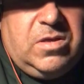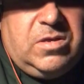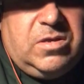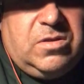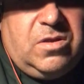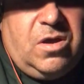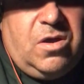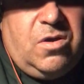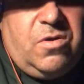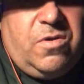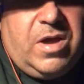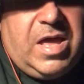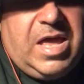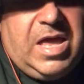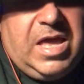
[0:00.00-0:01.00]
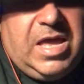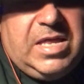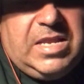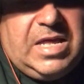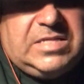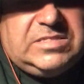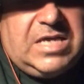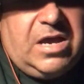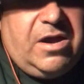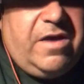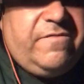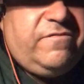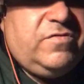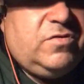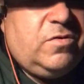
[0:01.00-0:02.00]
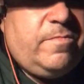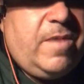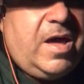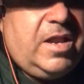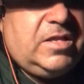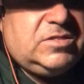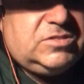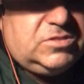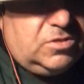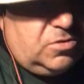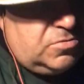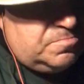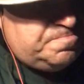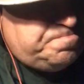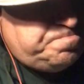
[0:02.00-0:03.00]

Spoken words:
And that's how I feel about it. So,